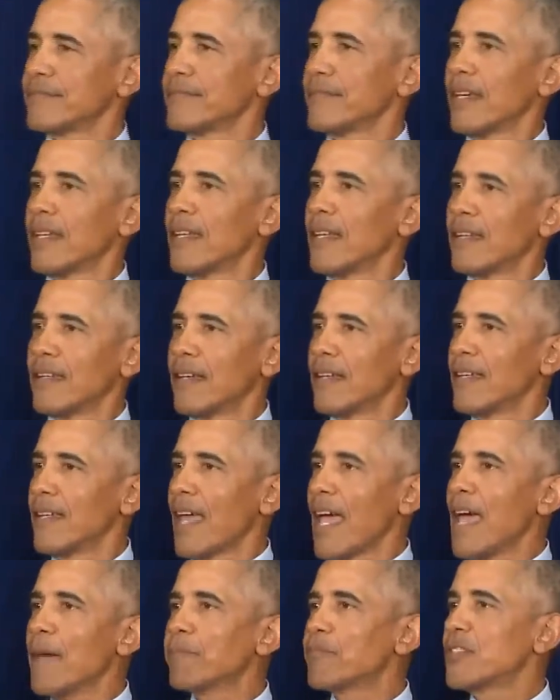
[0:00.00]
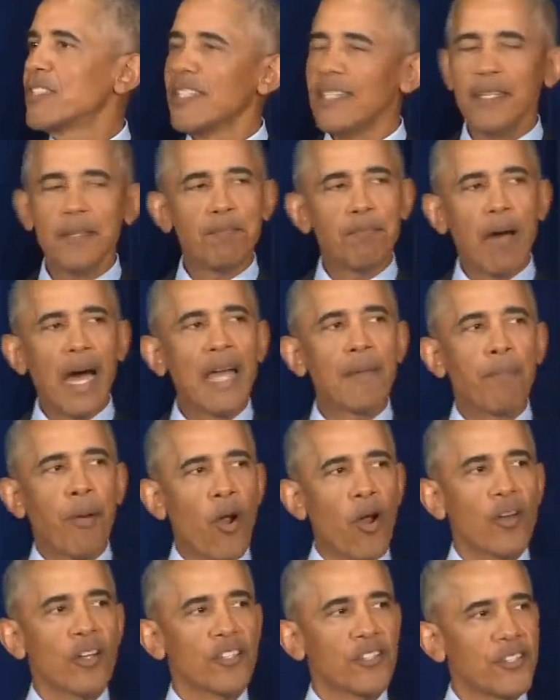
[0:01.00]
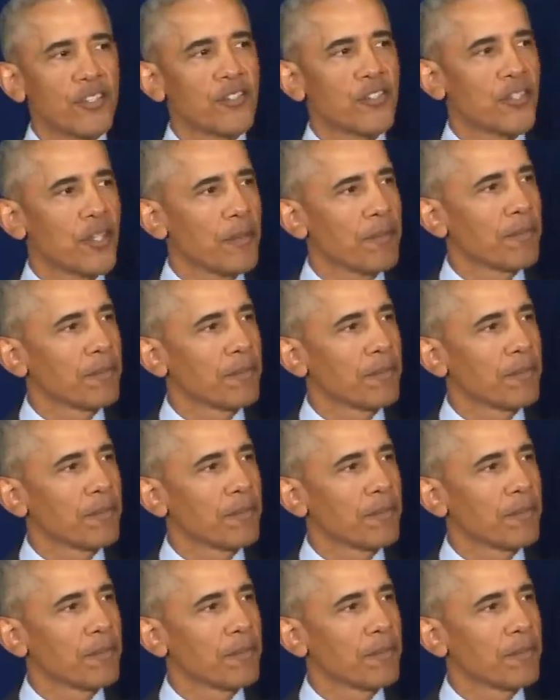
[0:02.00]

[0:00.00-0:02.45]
an, an empty bipartisanship.